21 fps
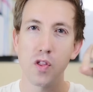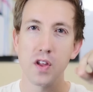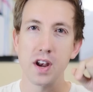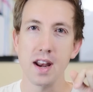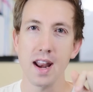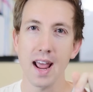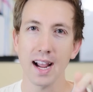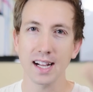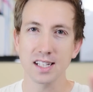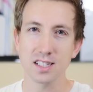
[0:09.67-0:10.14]
the
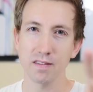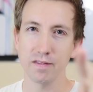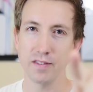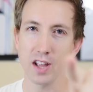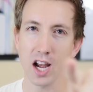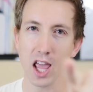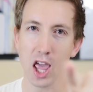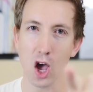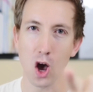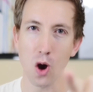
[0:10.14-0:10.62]
next
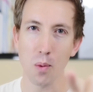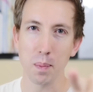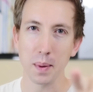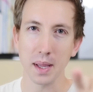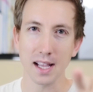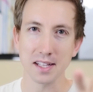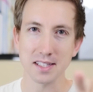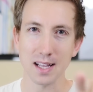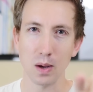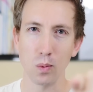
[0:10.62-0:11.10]
video
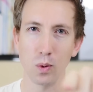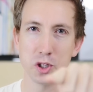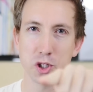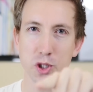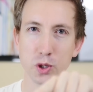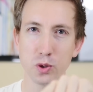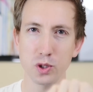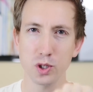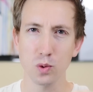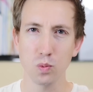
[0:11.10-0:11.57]
because I
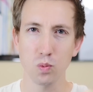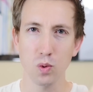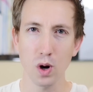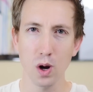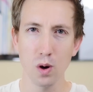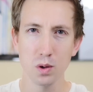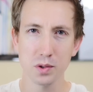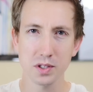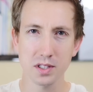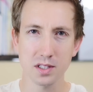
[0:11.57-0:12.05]
want you to
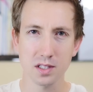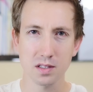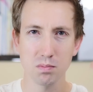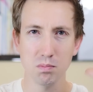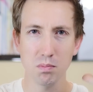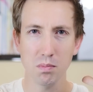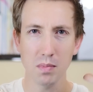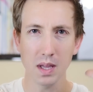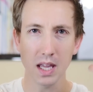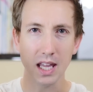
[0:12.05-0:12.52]
roast
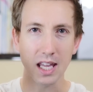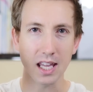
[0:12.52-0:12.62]
me.